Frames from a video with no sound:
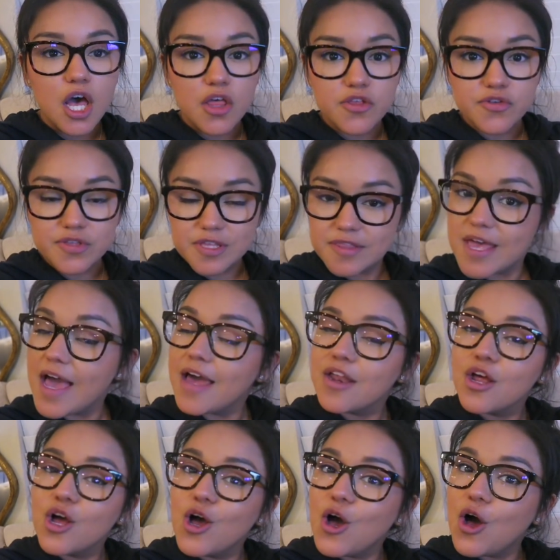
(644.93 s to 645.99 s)
other than that,
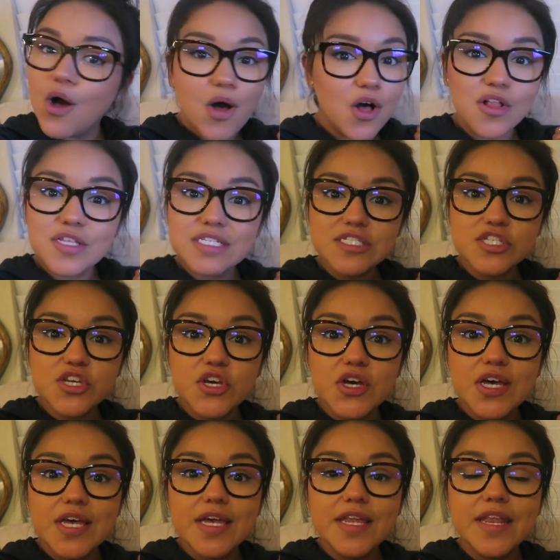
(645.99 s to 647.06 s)
all is good,
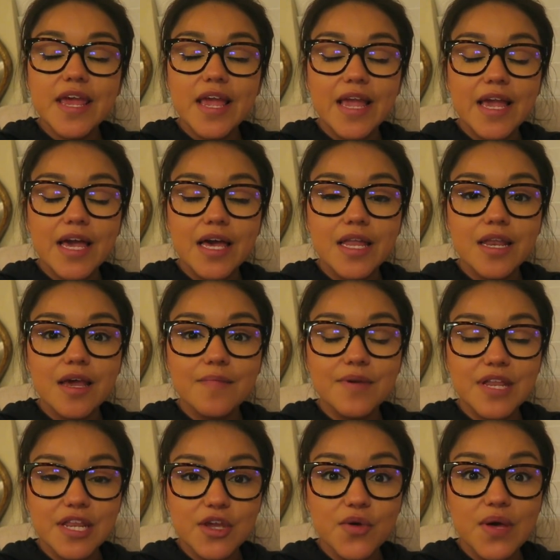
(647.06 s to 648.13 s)
and I'm
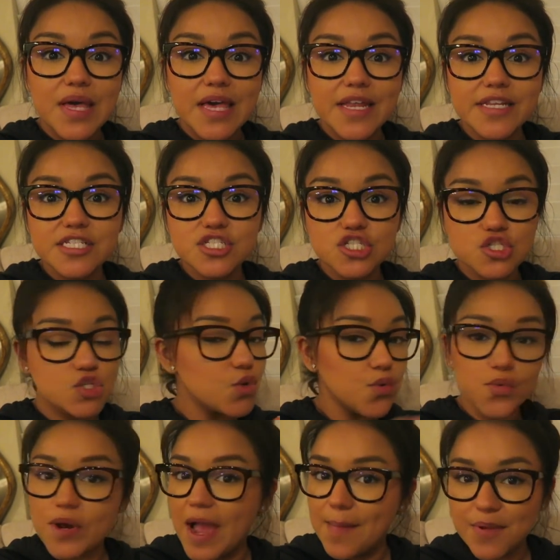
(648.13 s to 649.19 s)
gonna go ahead and just
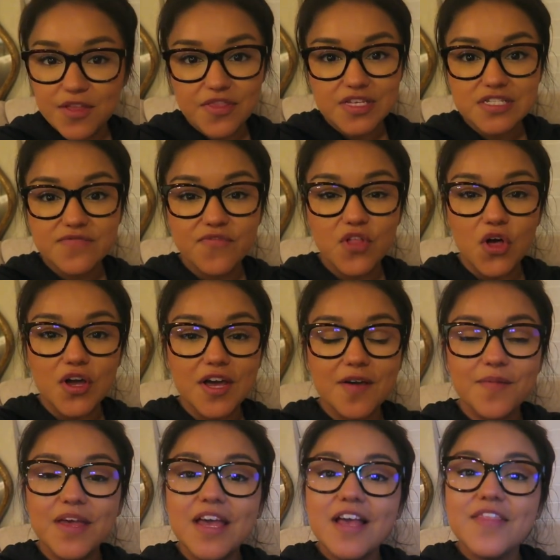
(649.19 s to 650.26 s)
wrap this vlog
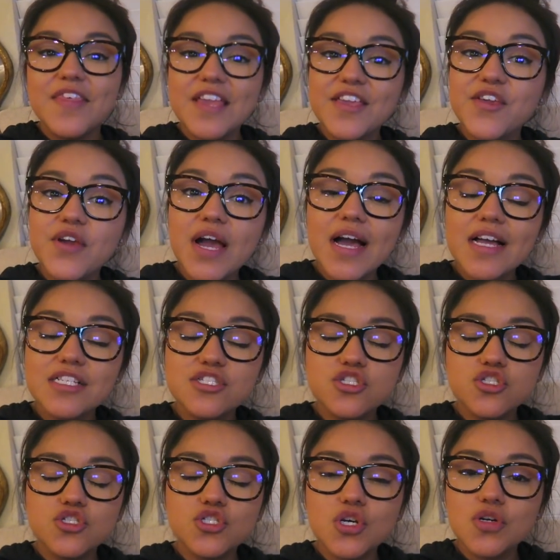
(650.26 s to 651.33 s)
up. Thank you guys
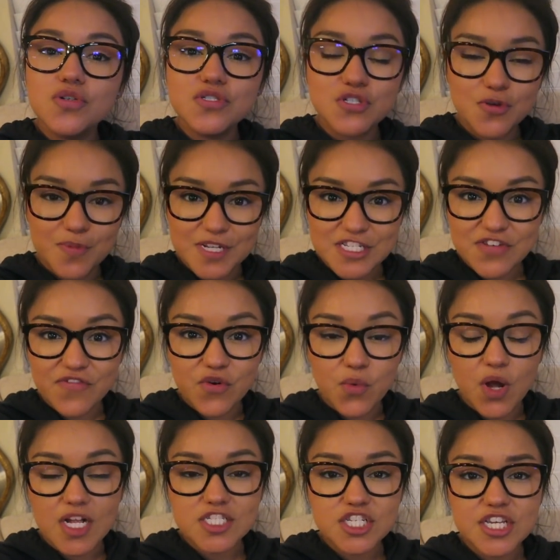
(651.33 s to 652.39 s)
so, so much for
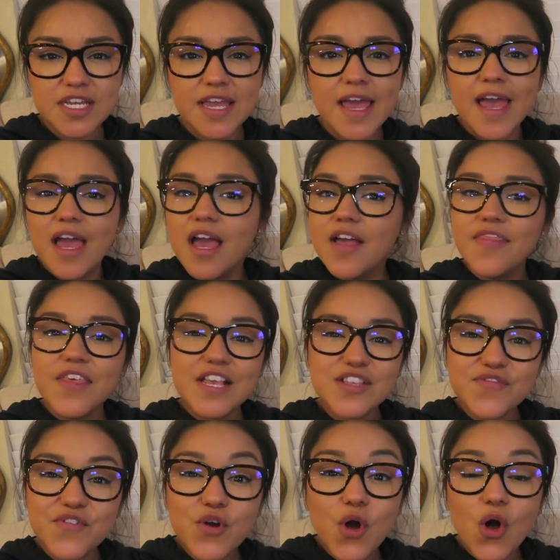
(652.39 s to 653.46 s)
watching, and
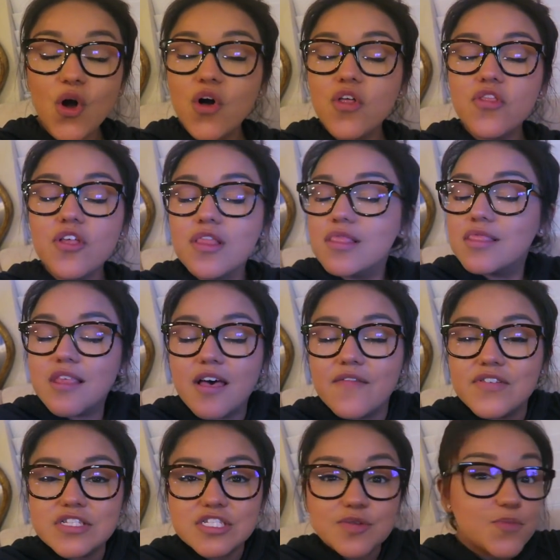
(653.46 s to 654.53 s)
thanks for all the
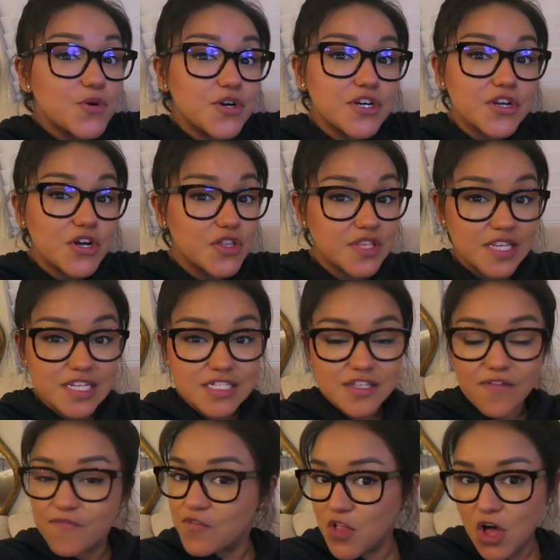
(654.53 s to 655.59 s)
love and support on these
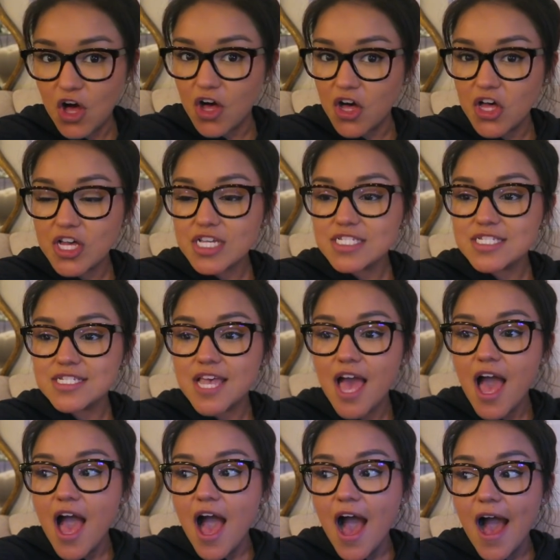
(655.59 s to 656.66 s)
vlogs.
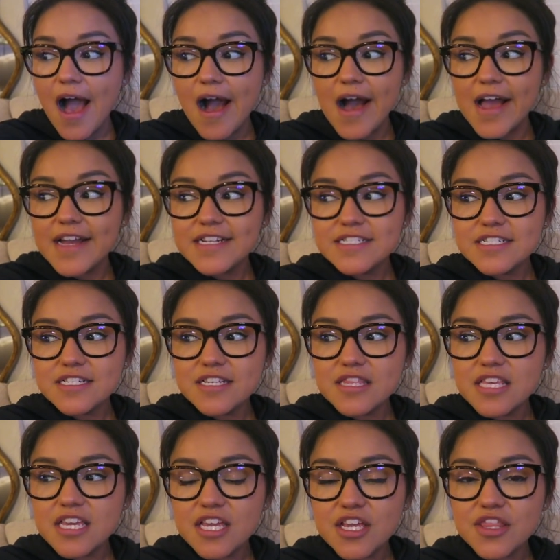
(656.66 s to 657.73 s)
I
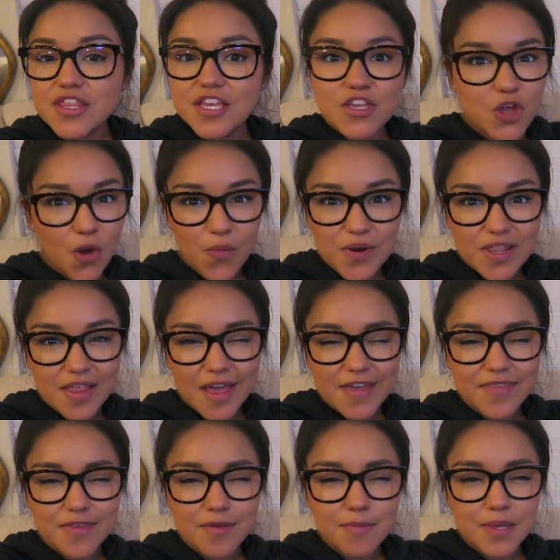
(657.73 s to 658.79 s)
didn't think that y'all would
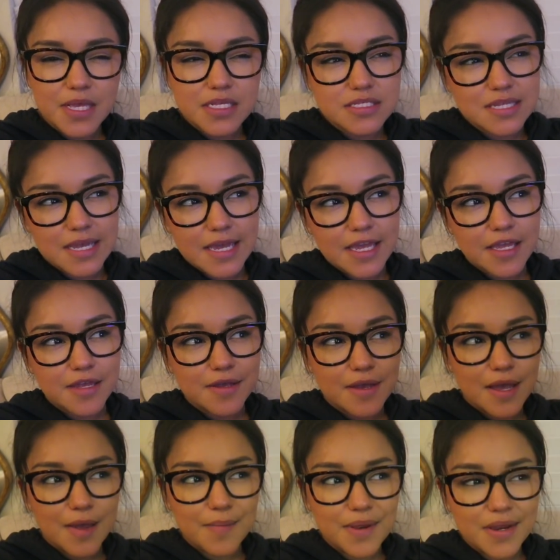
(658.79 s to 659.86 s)
like them because, like,
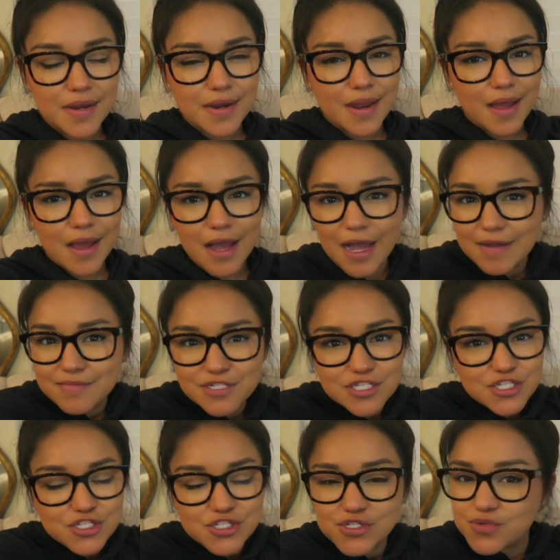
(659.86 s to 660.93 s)
I mean, I'm
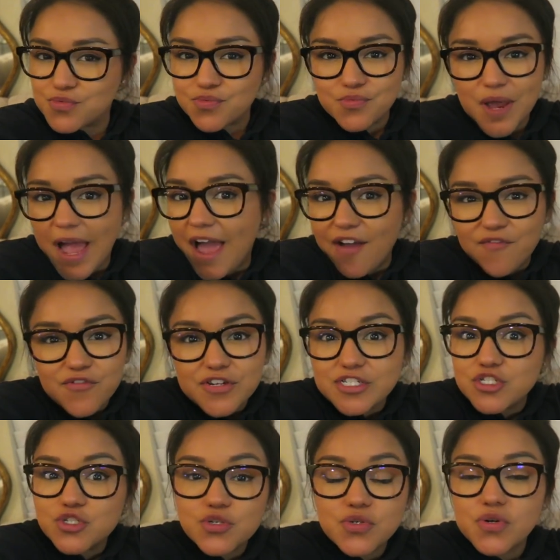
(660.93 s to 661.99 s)
just your
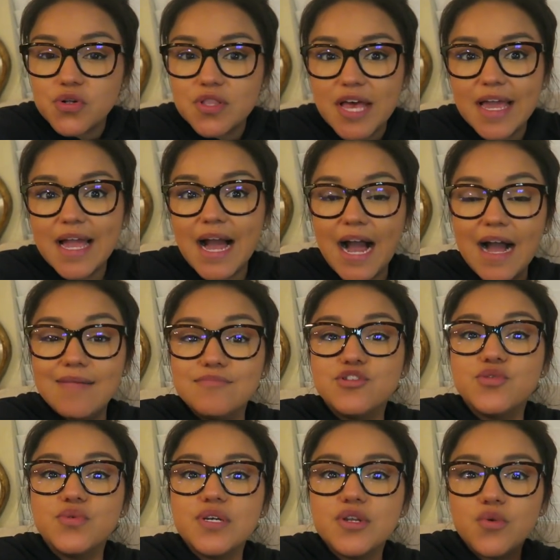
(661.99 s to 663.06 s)
average girl. Like, I'm
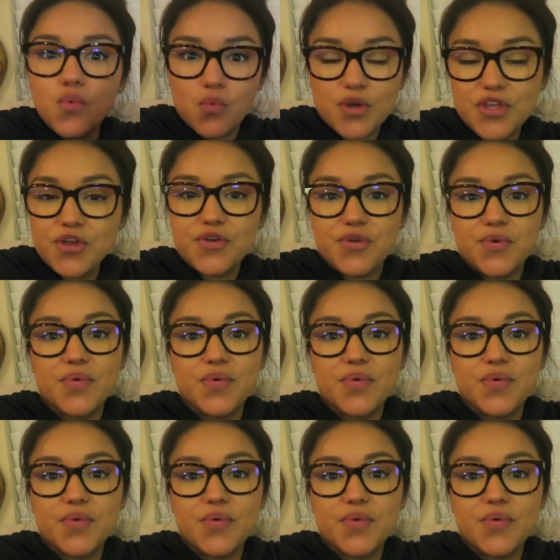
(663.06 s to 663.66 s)
doing what you're